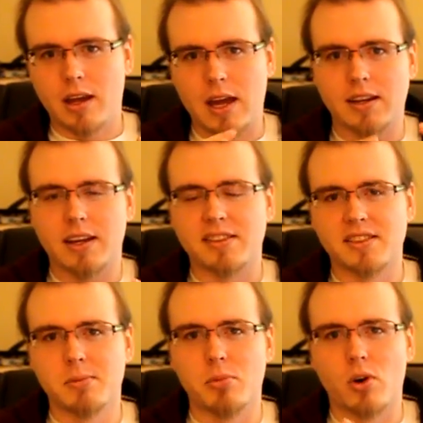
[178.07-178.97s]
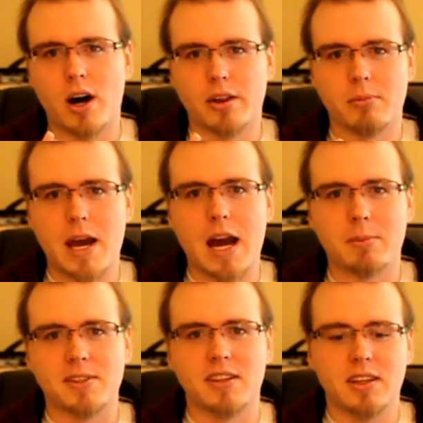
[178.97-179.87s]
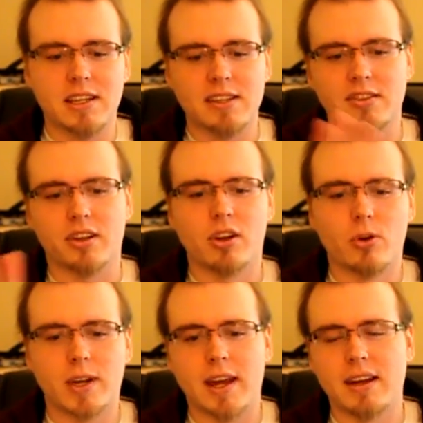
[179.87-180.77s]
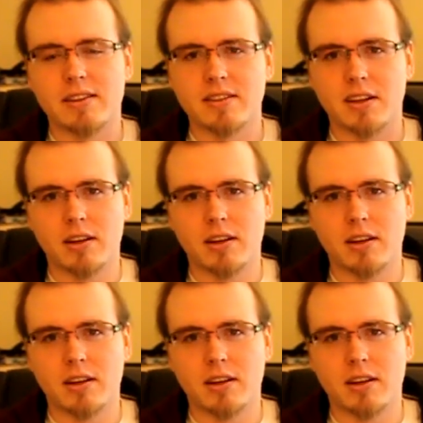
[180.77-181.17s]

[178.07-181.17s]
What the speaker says: and a symbol on the map, so you can easily locate